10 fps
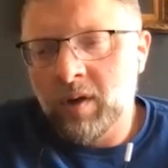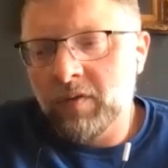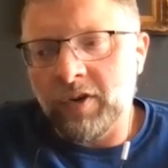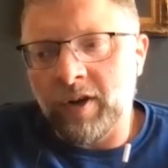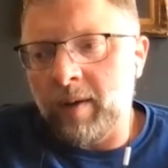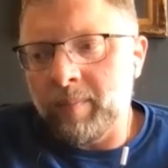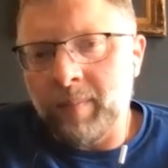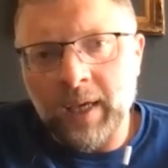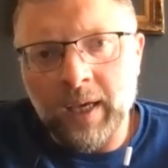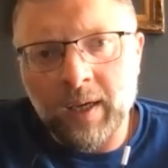They're not
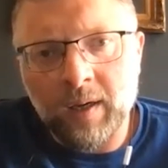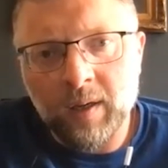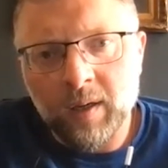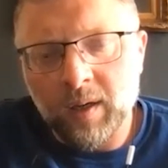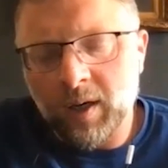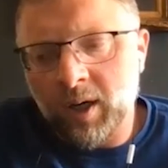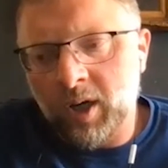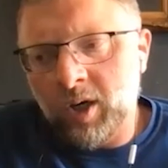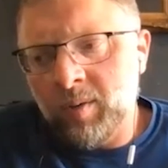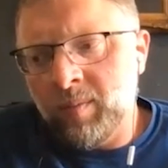meek.
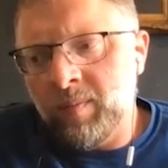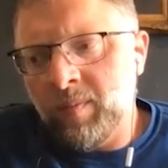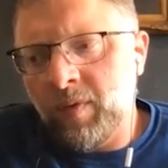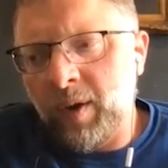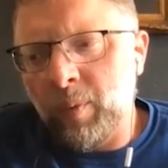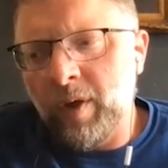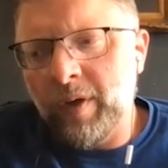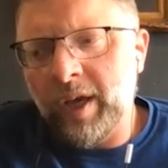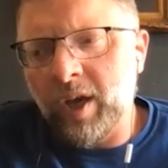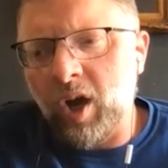Um, they
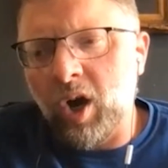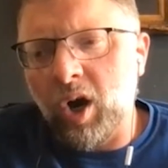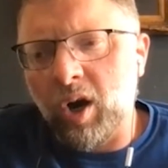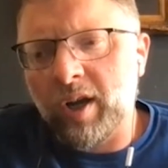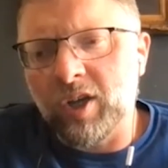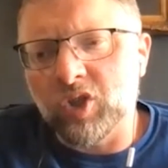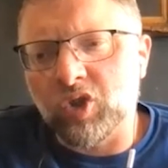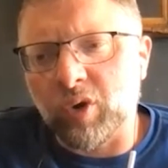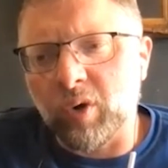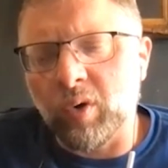really are
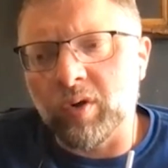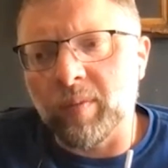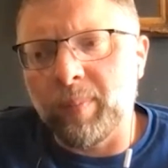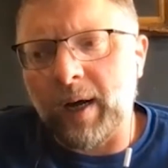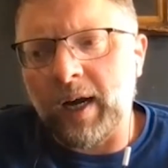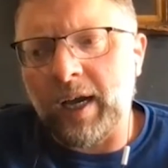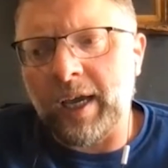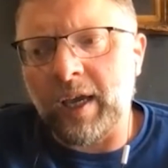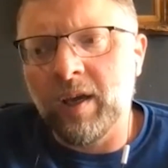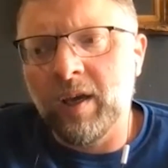controlled
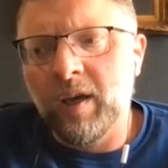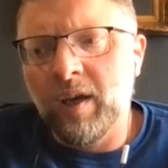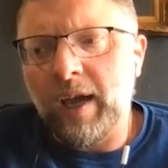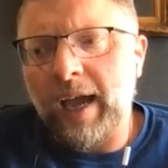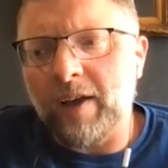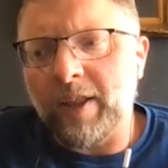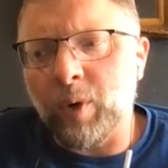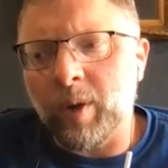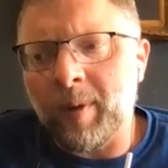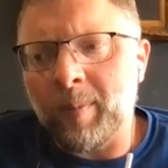by how they
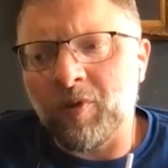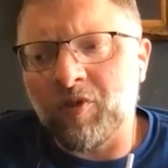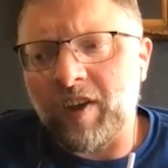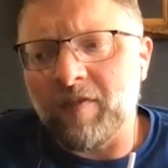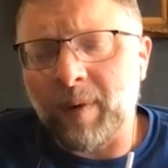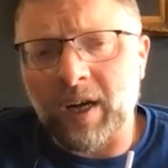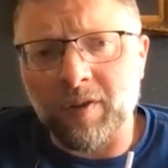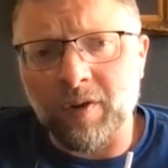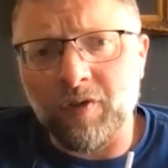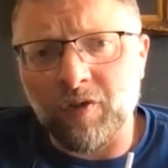want to be perceived by others.